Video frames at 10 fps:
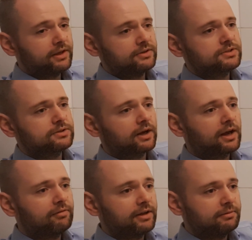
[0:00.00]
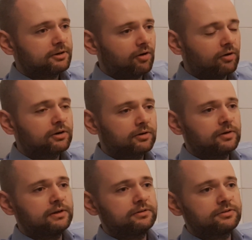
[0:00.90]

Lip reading: is to have a concrete,